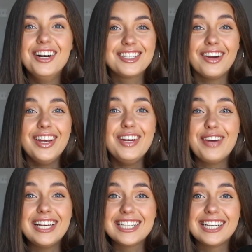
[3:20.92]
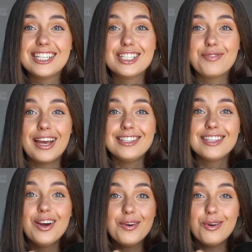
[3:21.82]
So it basically just depends
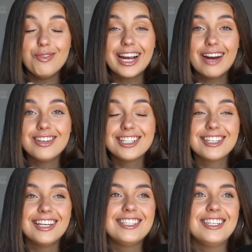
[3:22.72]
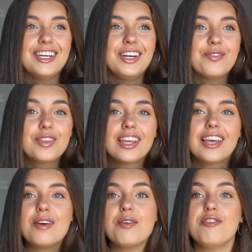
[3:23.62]
what my camera decides to do.
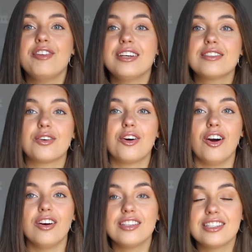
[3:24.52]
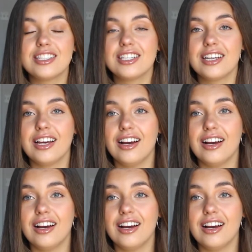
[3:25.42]
Fingers crossed,